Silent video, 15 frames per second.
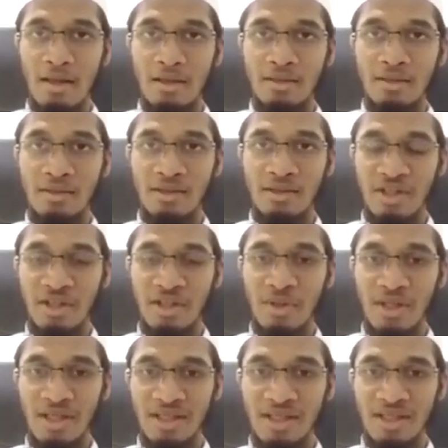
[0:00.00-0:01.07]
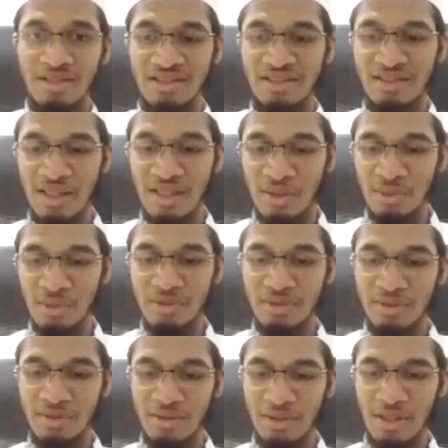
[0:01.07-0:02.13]
Does anyone have any doubt,
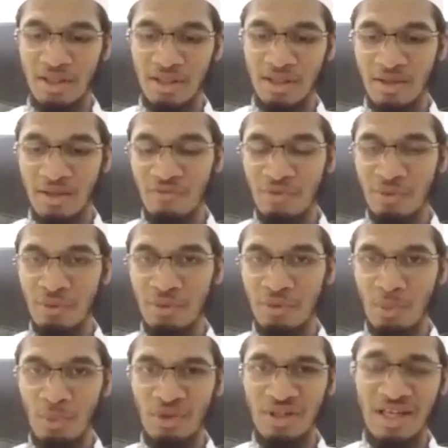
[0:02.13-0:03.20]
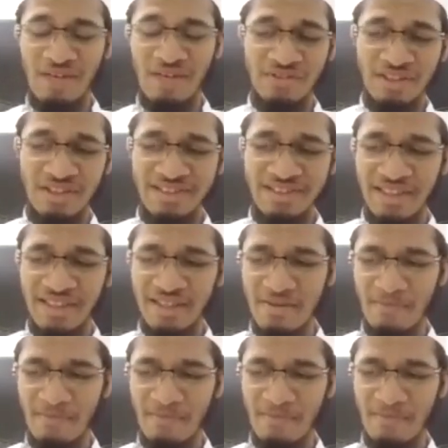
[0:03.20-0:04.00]
anything for what I have just said?